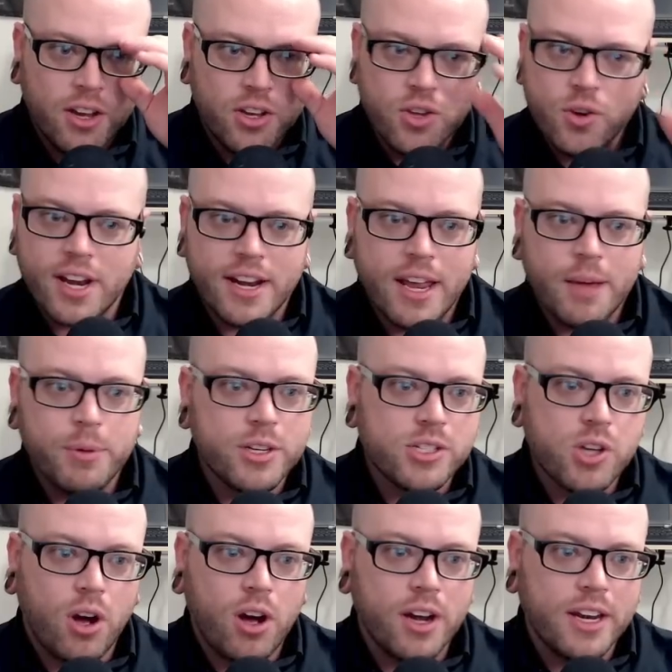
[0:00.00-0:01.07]
You can enable
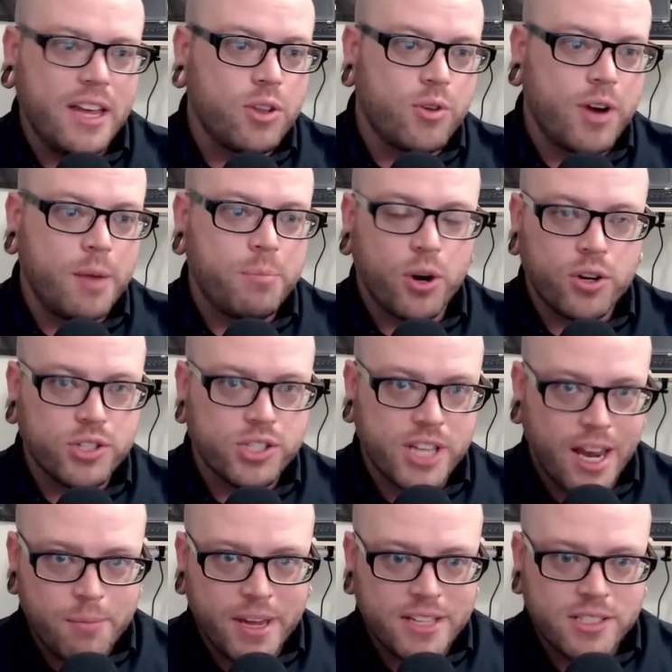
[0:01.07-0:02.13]
this on either a per
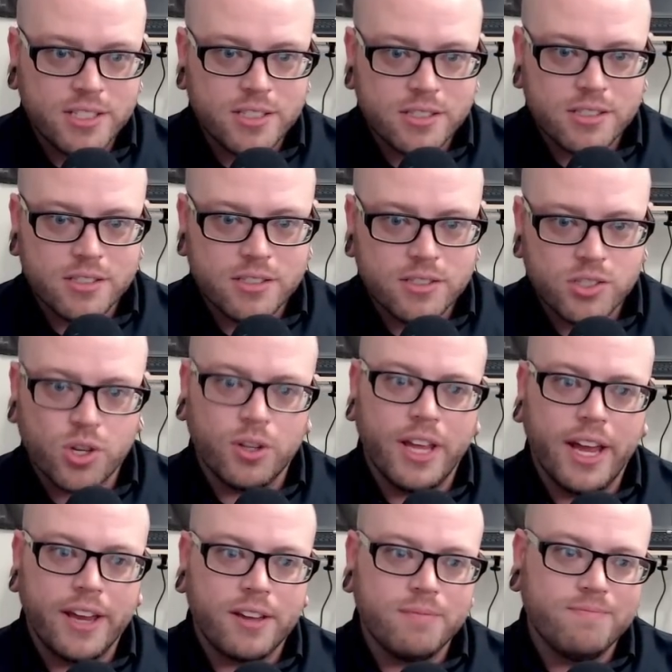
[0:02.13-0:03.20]
site basis. So
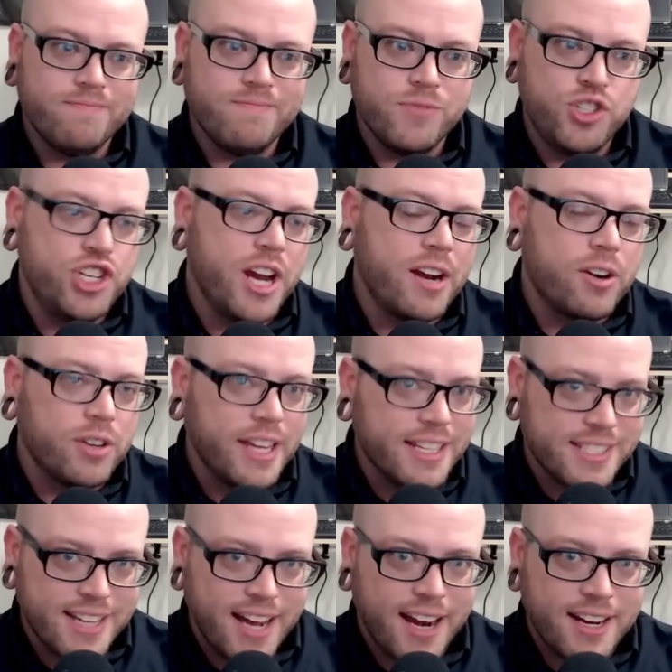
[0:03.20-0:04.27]
like generally
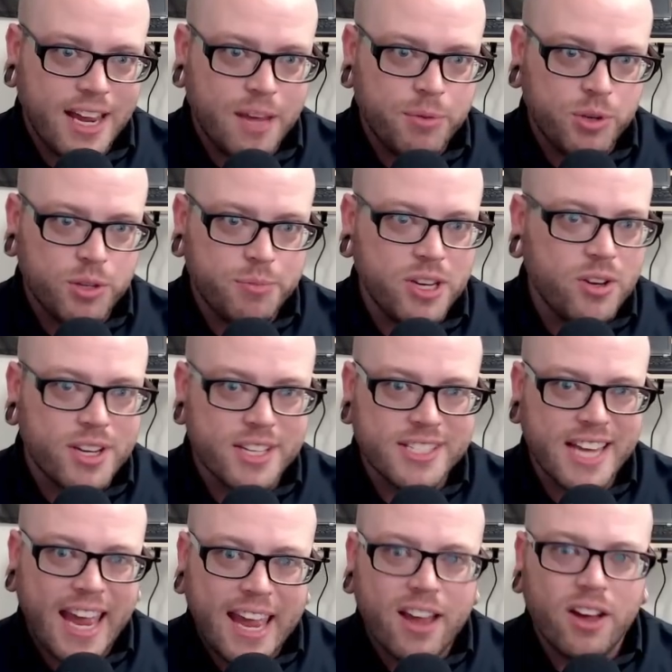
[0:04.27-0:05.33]
it's not enabled, but you can
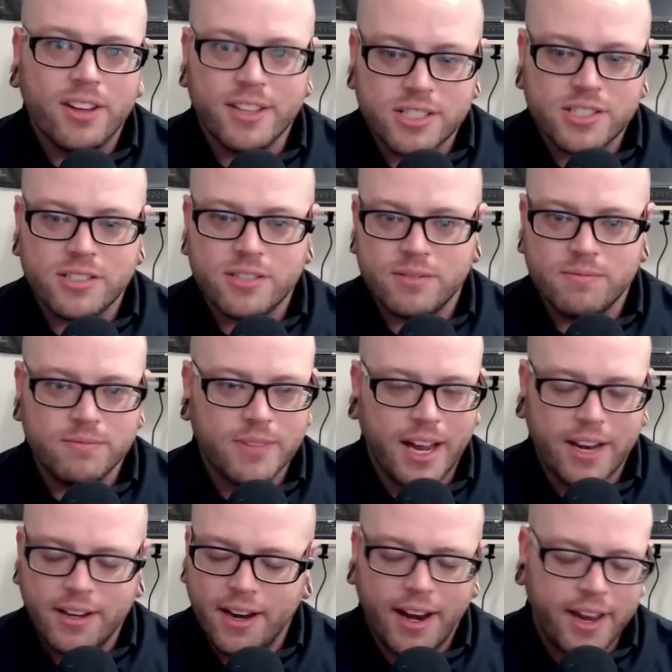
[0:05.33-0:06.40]
say, hey, on this,
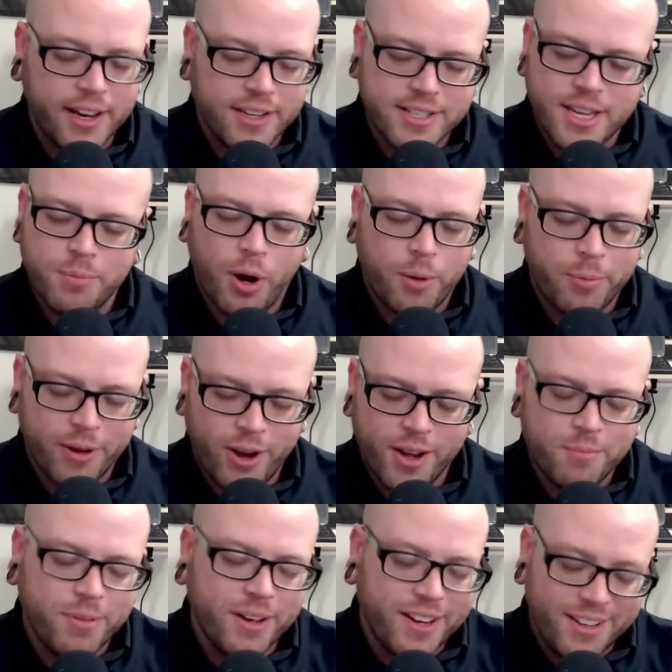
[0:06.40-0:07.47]
I hate to keep harping on
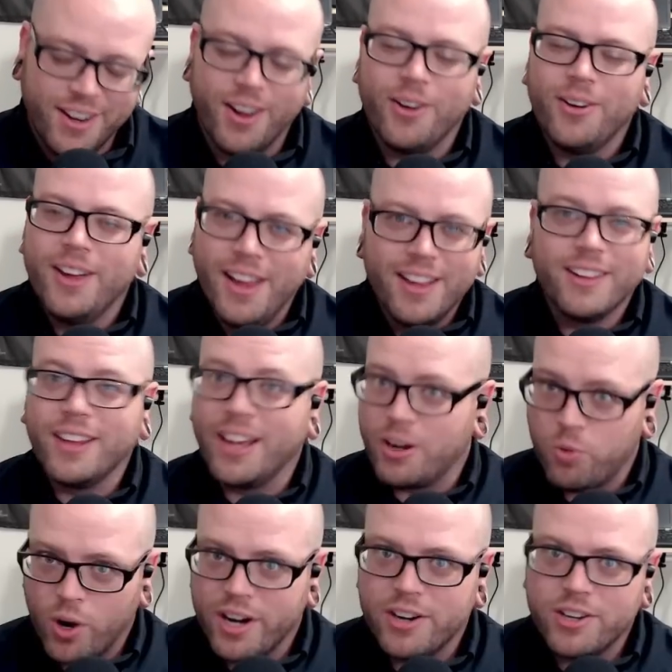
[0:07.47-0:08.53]
it, but like
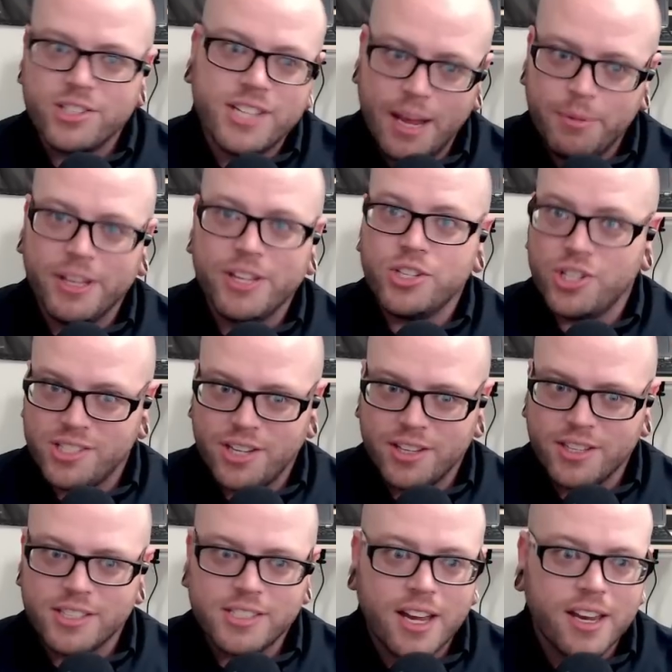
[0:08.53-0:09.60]
Reuters, enable it just
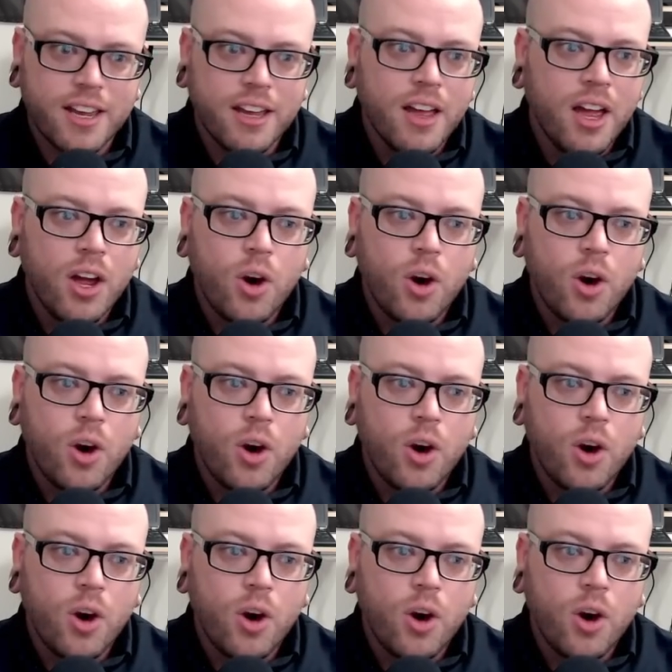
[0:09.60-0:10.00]
on this site.